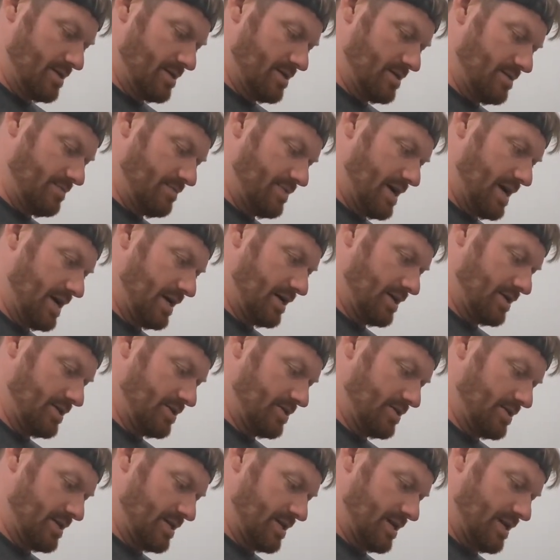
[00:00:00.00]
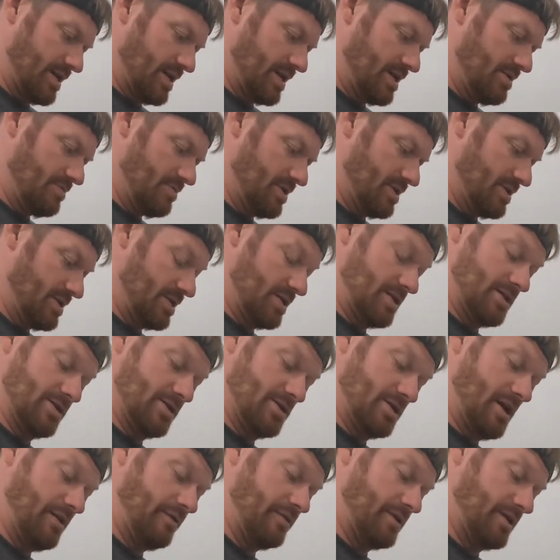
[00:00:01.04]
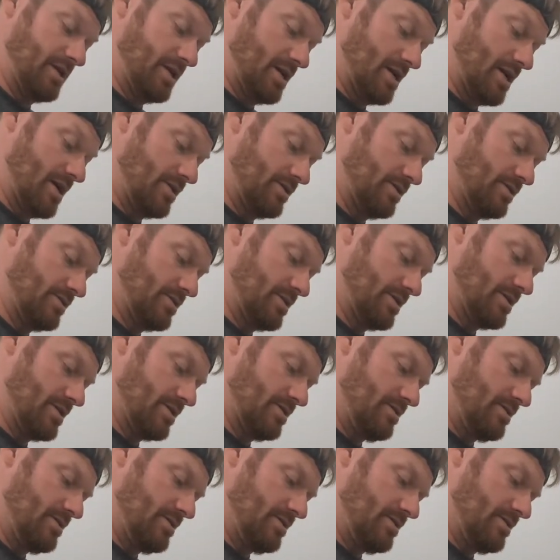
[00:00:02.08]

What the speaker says: The package that they came in said they're 17-ounce, so I thought, oh,